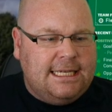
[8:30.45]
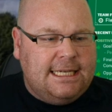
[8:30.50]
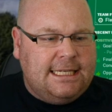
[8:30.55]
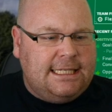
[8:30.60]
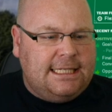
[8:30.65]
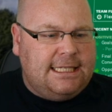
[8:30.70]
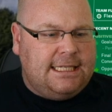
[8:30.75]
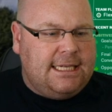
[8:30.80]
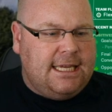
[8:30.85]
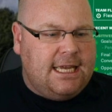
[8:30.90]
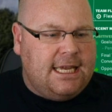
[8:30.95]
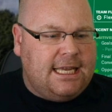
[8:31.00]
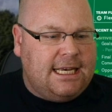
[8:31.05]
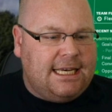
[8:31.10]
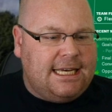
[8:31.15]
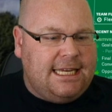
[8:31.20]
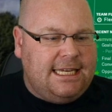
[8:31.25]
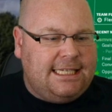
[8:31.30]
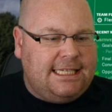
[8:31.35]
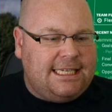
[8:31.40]

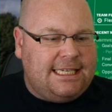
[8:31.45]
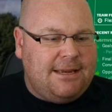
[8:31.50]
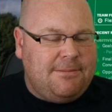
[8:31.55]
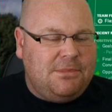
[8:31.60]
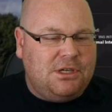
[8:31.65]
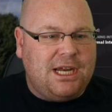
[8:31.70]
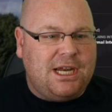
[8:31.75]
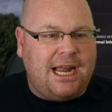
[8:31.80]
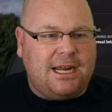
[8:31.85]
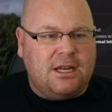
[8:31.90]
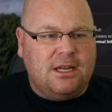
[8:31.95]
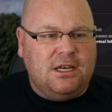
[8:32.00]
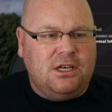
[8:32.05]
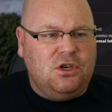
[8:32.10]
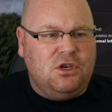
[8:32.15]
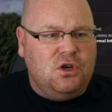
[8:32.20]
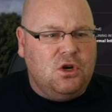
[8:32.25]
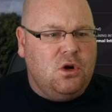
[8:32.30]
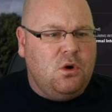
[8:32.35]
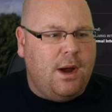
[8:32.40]
certainly Simchak
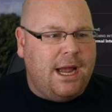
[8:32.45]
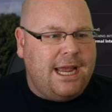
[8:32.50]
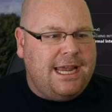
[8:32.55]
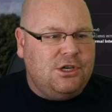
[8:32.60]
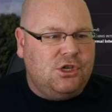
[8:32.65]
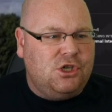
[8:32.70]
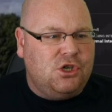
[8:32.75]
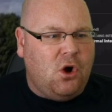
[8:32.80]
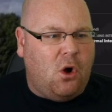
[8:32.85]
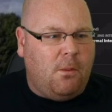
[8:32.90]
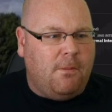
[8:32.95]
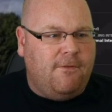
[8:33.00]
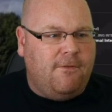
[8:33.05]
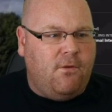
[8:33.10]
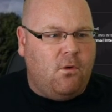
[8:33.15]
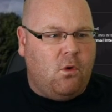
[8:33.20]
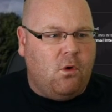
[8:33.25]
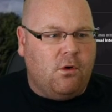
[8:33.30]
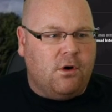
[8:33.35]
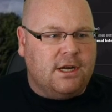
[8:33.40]
can do a job
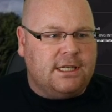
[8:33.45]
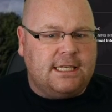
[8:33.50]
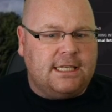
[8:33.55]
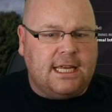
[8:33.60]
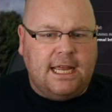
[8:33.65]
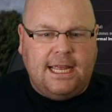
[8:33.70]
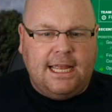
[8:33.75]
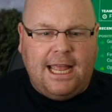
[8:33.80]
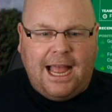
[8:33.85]
for us.